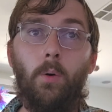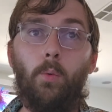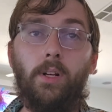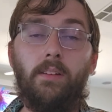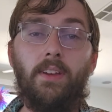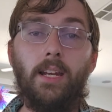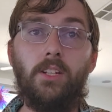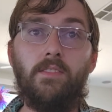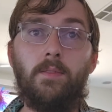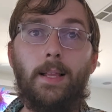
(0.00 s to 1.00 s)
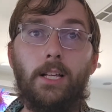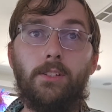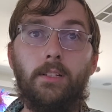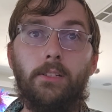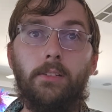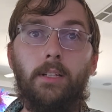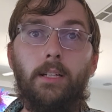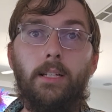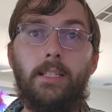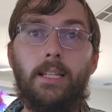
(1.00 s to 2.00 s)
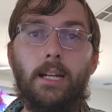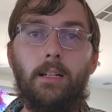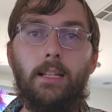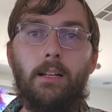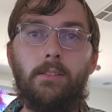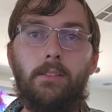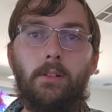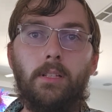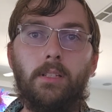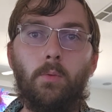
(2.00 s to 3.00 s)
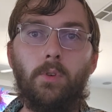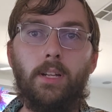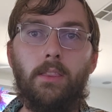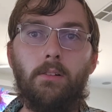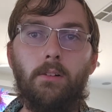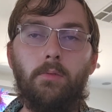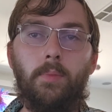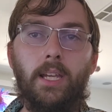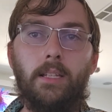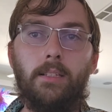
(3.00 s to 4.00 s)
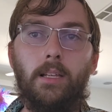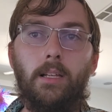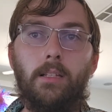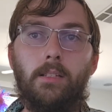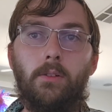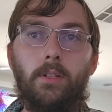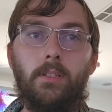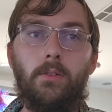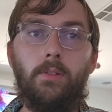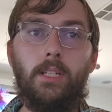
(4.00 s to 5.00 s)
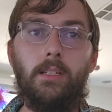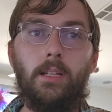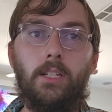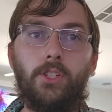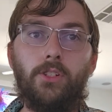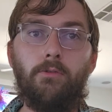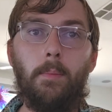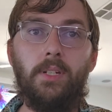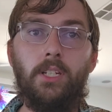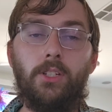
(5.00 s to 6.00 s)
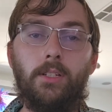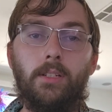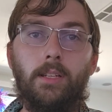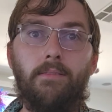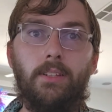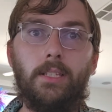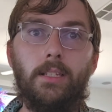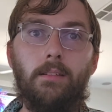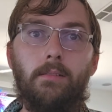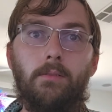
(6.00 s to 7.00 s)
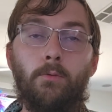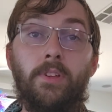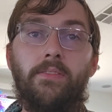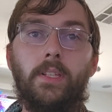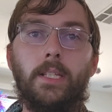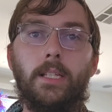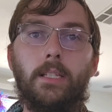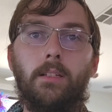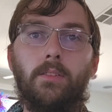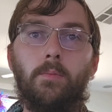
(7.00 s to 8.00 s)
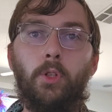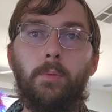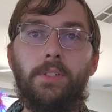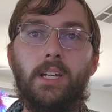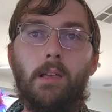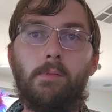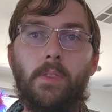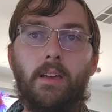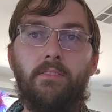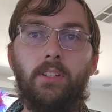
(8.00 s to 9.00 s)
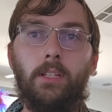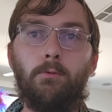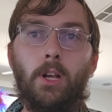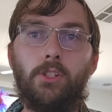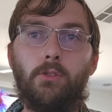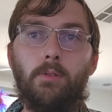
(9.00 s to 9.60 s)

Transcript: One advantage of SplashLearn is that it allows students to work at their own pace. Students who need additional repetition can revisit skills multiple times without feeling rushed or